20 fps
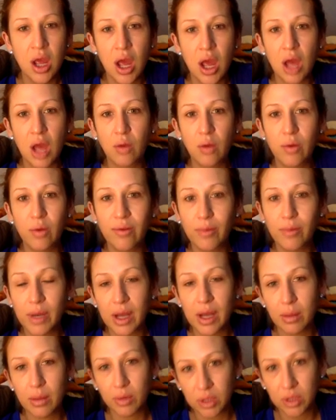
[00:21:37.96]
And we've been
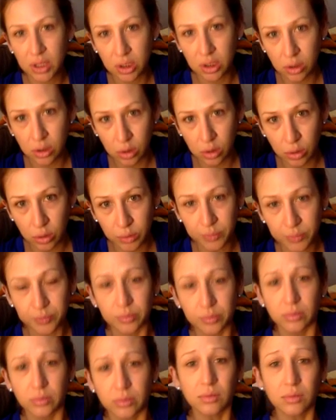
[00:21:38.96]
able to
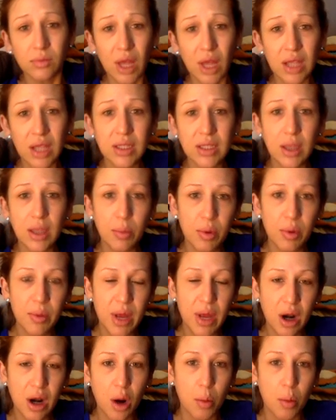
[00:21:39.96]

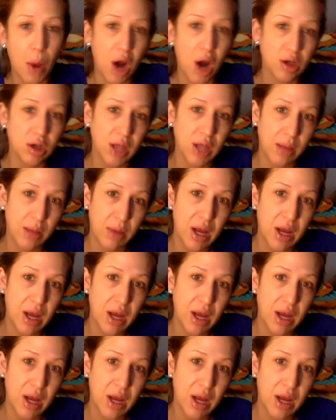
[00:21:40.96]
supplement our part-time